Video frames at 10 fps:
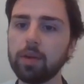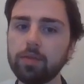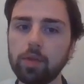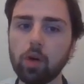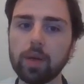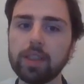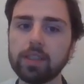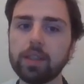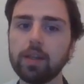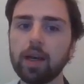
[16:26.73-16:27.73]
bit of
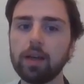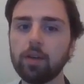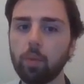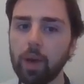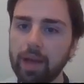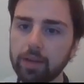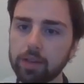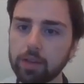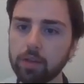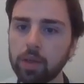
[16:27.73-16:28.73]
knowledge and
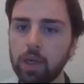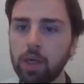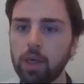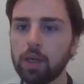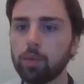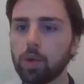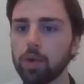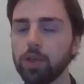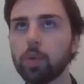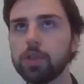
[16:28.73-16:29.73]
awareness of what
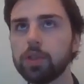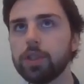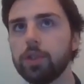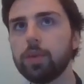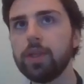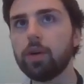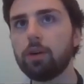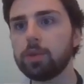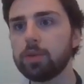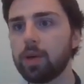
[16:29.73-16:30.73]
you want to do when you're
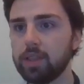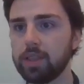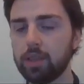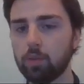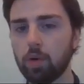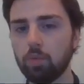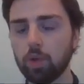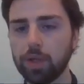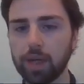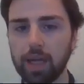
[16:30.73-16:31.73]
optimizing and
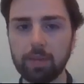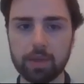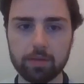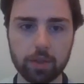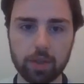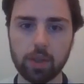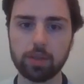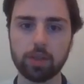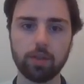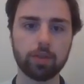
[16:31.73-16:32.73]
what you're aiming for
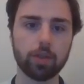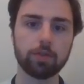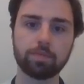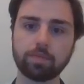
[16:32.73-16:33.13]
and so forth.